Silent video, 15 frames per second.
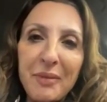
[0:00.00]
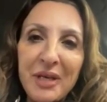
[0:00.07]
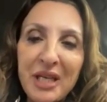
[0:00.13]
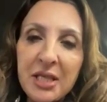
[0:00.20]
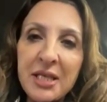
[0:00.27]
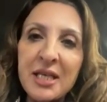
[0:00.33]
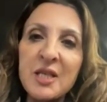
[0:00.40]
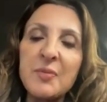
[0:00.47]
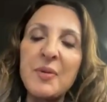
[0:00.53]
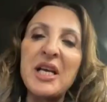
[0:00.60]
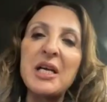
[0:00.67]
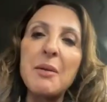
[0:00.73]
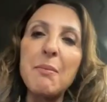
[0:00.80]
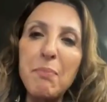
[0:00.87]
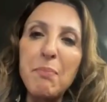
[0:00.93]
media has
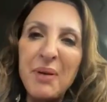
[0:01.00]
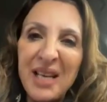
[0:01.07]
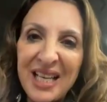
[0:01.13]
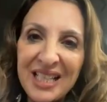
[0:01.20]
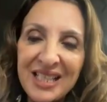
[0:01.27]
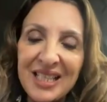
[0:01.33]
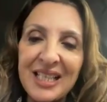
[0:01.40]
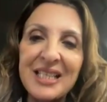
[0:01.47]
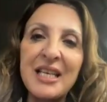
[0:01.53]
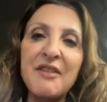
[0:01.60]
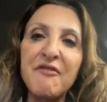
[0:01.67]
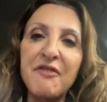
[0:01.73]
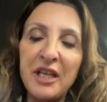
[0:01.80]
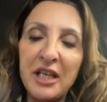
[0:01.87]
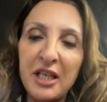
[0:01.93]
been complicit
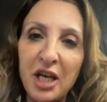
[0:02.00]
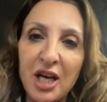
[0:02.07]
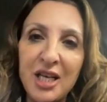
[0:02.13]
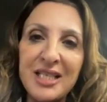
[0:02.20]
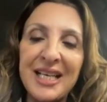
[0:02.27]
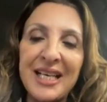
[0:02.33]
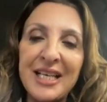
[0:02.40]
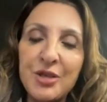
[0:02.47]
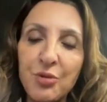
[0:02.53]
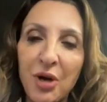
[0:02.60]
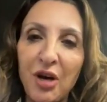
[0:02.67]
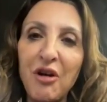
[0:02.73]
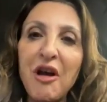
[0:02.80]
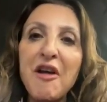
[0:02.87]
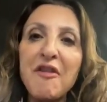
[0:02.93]
in villainizing
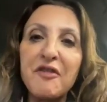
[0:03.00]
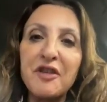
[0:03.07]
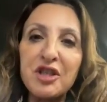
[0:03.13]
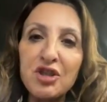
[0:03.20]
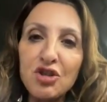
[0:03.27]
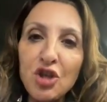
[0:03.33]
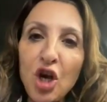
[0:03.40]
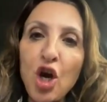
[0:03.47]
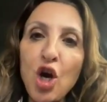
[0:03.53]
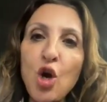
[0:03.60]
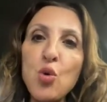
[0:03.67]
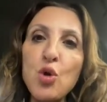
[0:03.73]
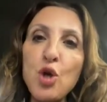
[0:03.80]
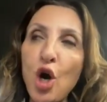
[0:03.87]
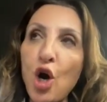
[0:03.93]
Israel for
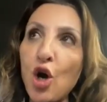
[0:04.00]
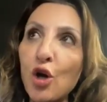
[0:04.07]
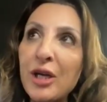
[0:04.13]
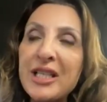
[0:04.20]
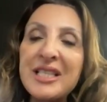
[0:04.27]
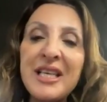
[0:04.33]
so long?